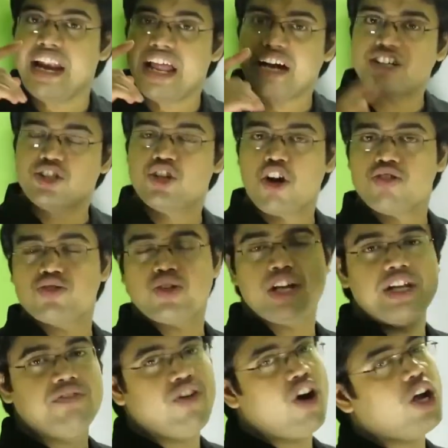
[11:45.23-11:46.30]
electrons
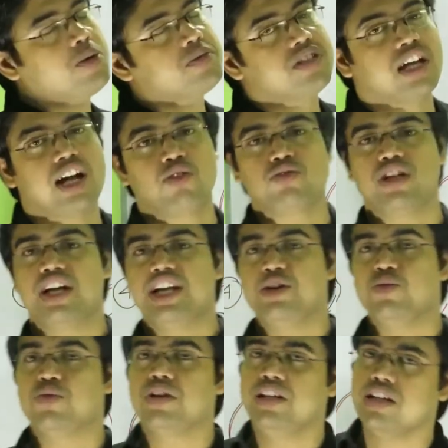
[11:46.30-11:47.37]
revolves around the
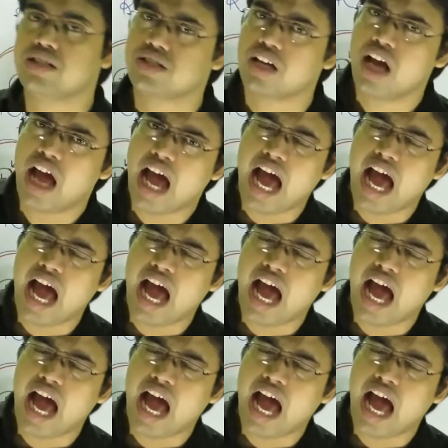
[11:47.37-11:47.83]
nucleus,